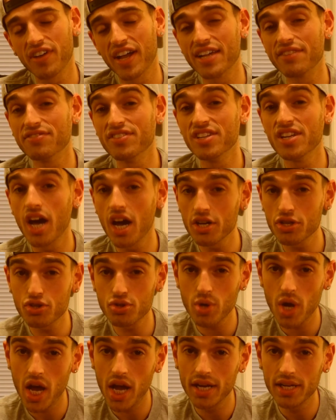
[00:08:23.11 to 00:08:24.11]
I have not
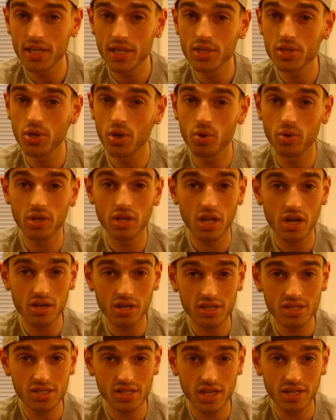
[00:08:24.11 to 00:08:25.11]
tried his Haute
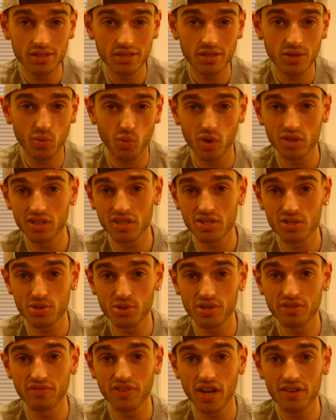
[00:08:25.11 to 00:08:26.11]
Luxe scent, the one that's
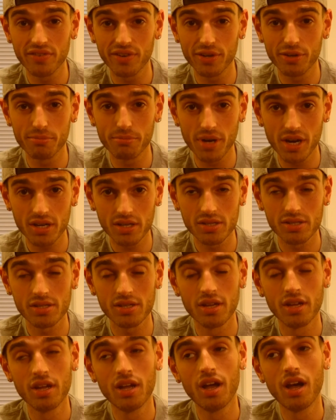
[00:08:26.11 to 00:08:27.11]
$3,500.
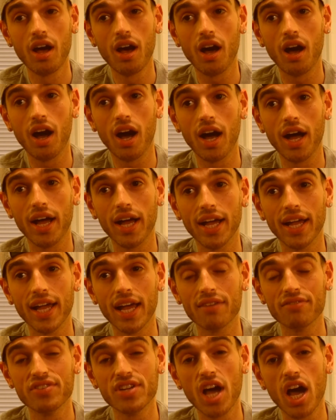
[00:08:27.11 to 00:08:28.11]
I
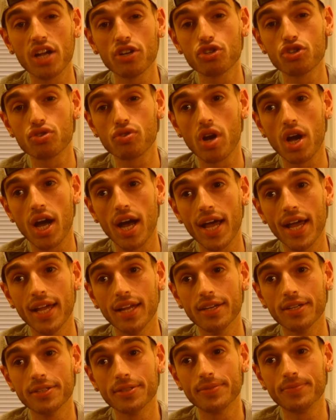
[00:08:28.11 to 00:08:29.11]
have not
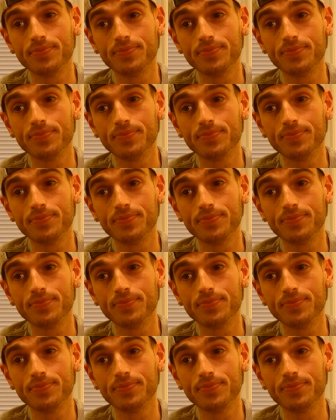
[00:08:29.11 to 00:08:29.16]
tried